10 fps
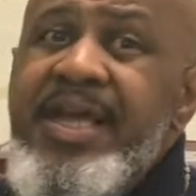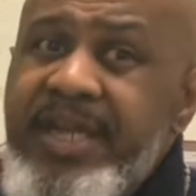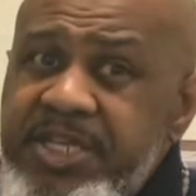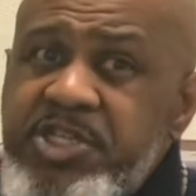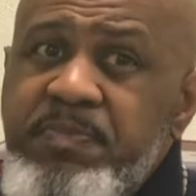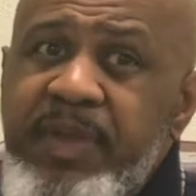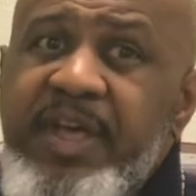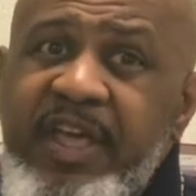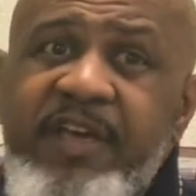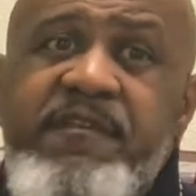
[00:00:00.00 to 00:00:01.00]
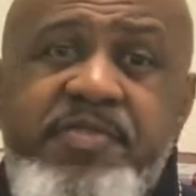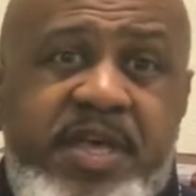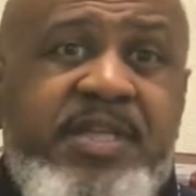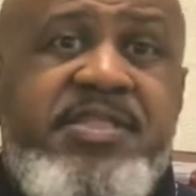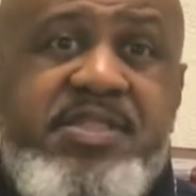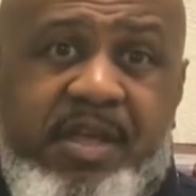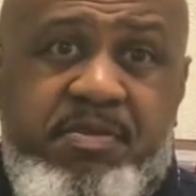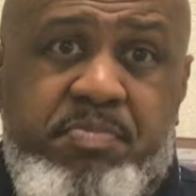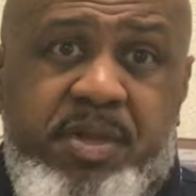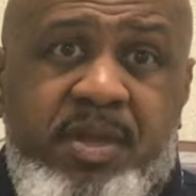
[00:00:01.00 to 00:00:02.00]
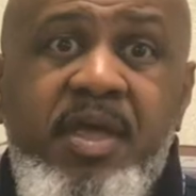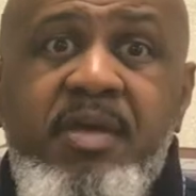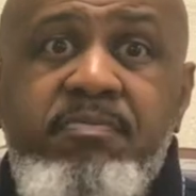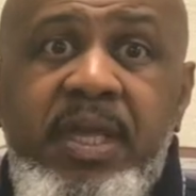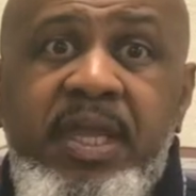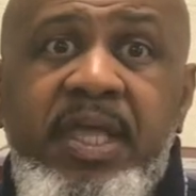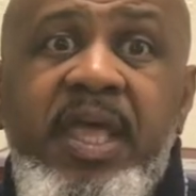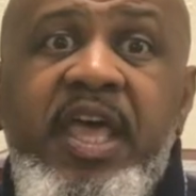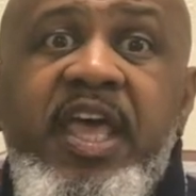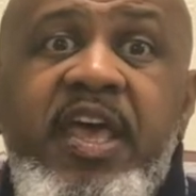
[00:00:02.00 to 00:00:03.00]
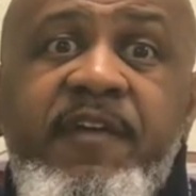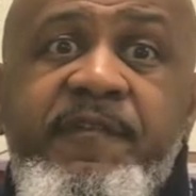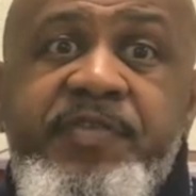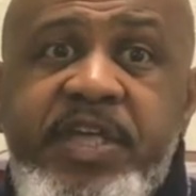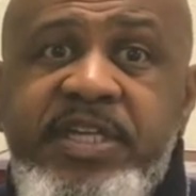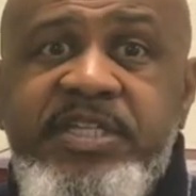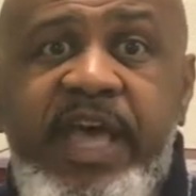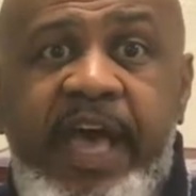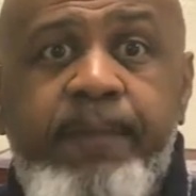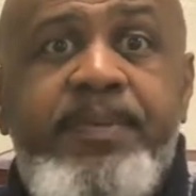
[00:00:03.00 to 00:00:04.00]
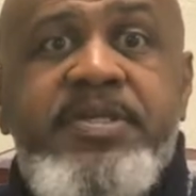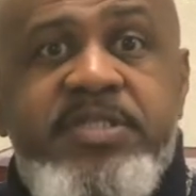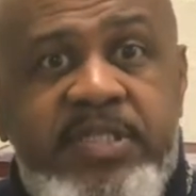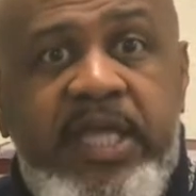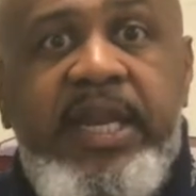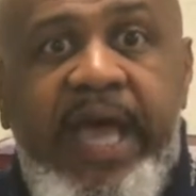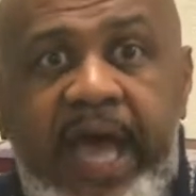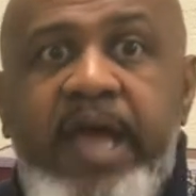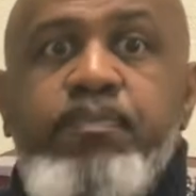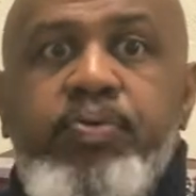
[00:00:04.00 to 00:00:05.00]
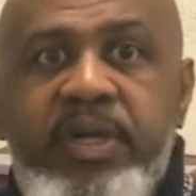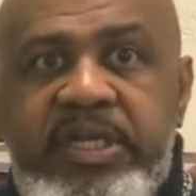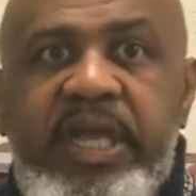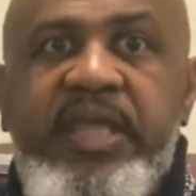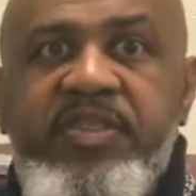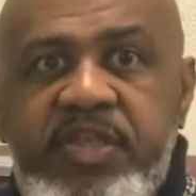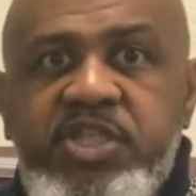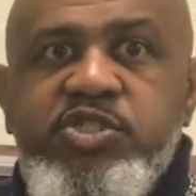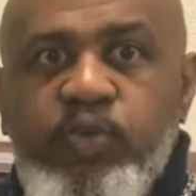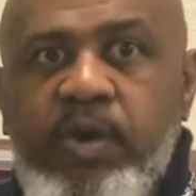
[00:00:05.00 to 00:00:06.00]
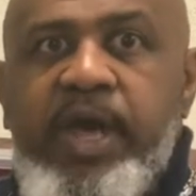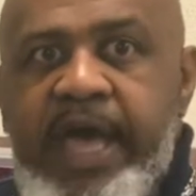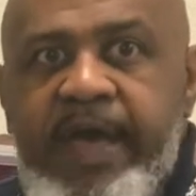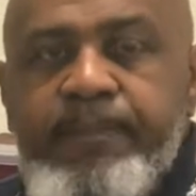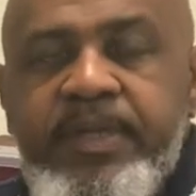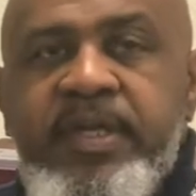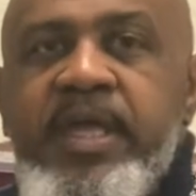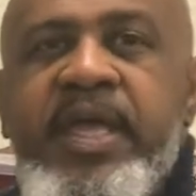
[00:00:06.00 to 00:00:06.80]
and it should be an if-then statement, meaning if this happens, then I predict this will happen.